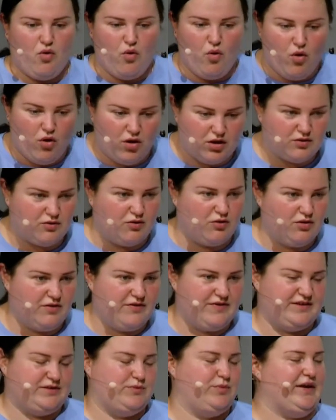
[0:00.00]
all,
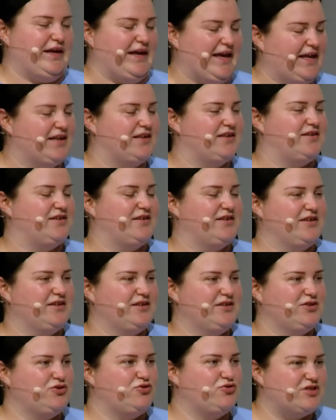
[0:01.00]
all that we can
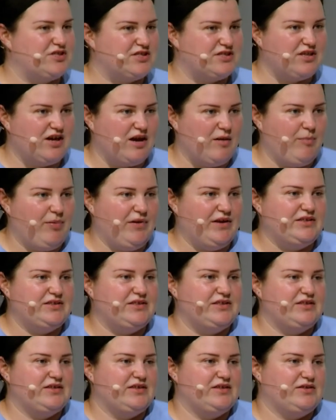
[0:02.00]
to stop
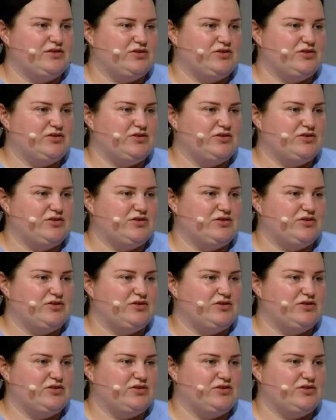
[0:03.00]
it,